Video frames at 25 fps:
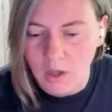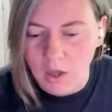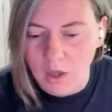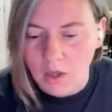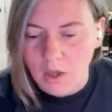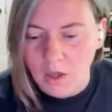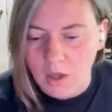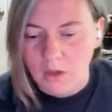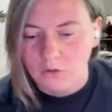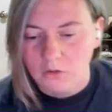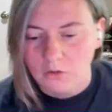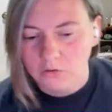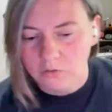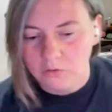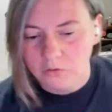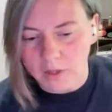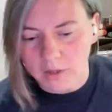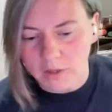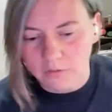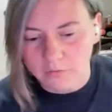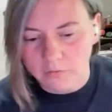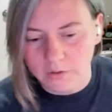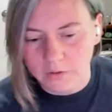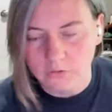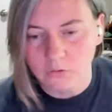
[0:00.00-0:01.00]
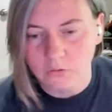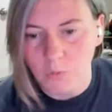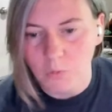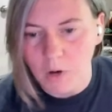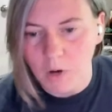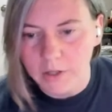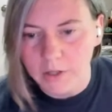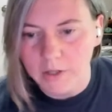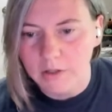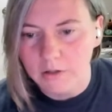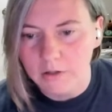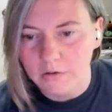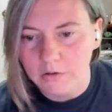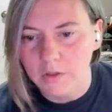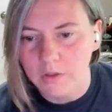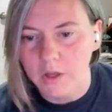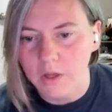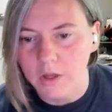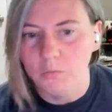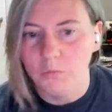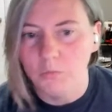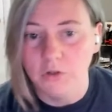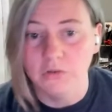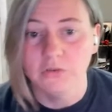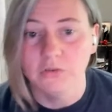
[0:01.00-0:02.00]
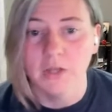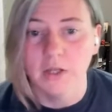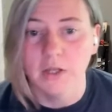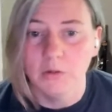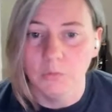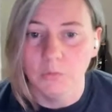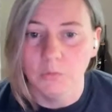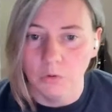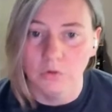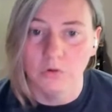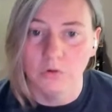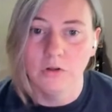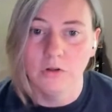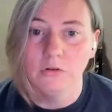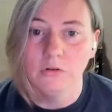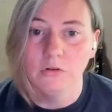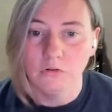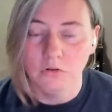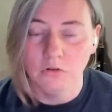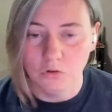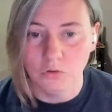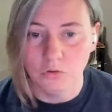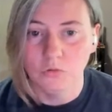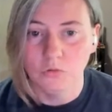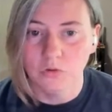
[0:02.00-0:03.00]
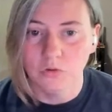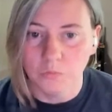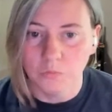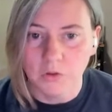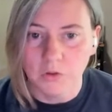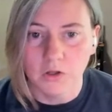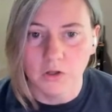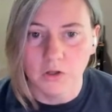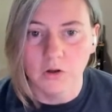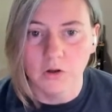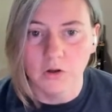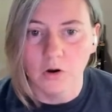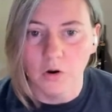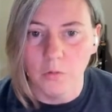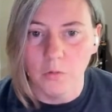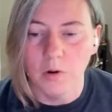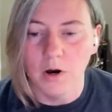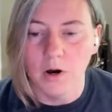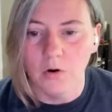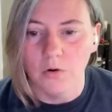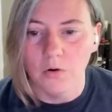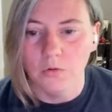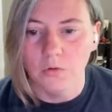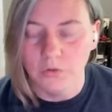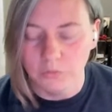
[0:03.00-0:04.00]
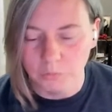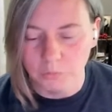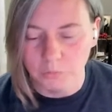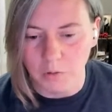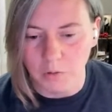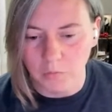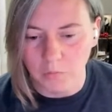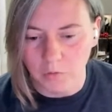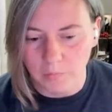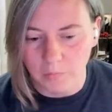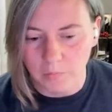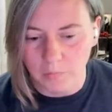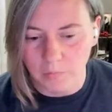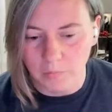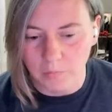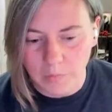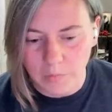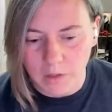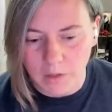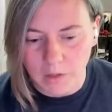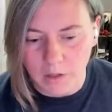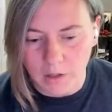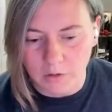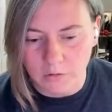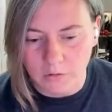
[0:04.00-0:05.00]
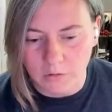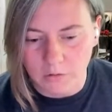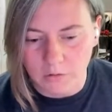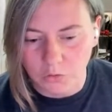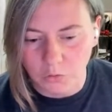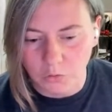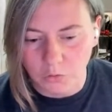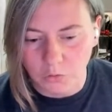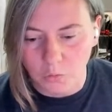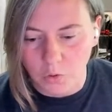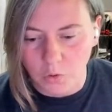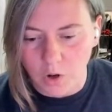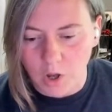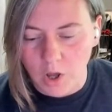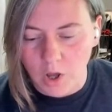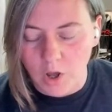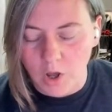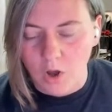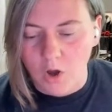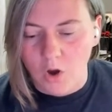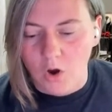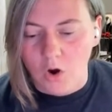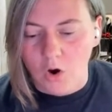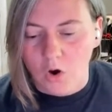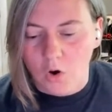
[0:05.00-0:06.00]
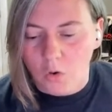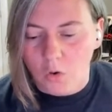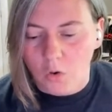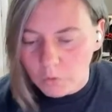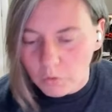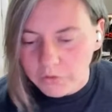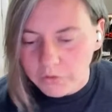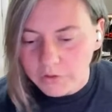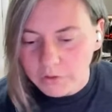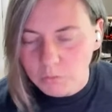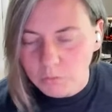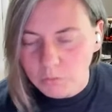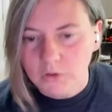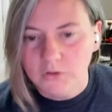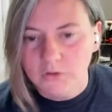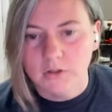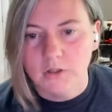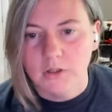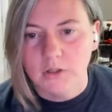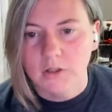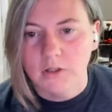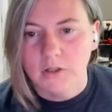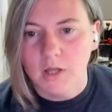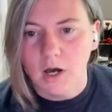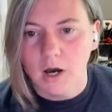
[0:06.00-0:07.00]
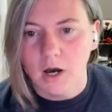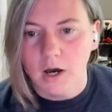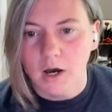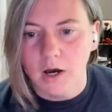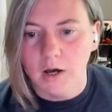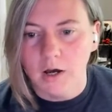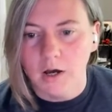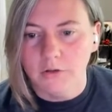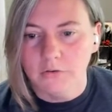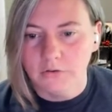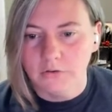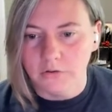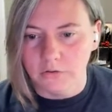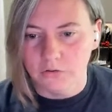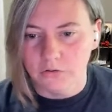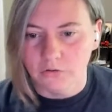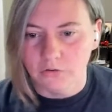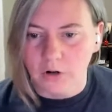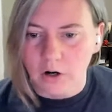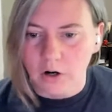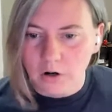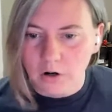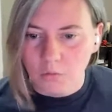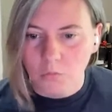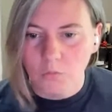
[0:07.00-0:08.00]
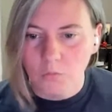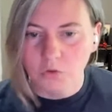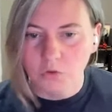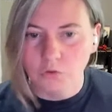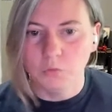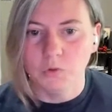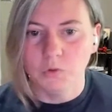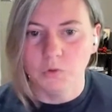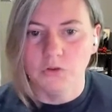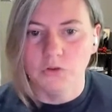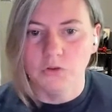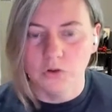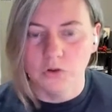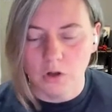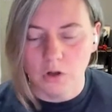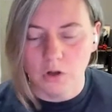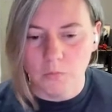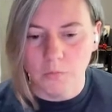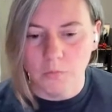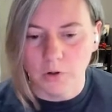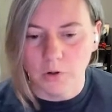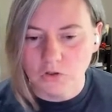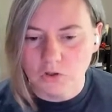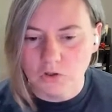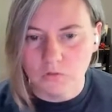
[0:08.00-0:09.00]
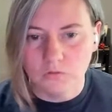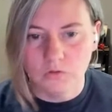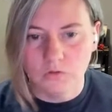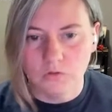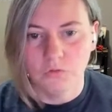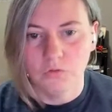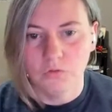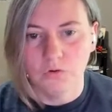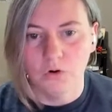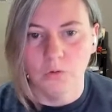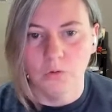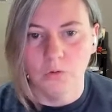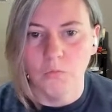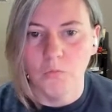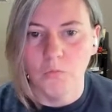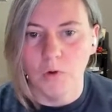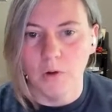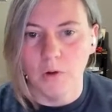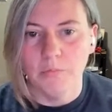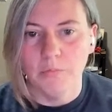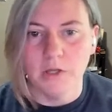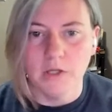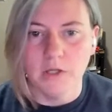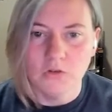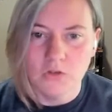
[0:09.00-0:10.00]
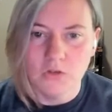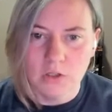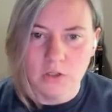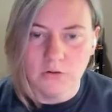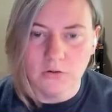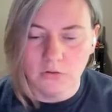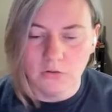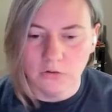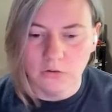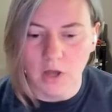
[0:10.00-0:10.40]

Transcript: So that's why that we decided we were going to do something about this problem. And so one thing we did to start was we took a bunch of different web pages.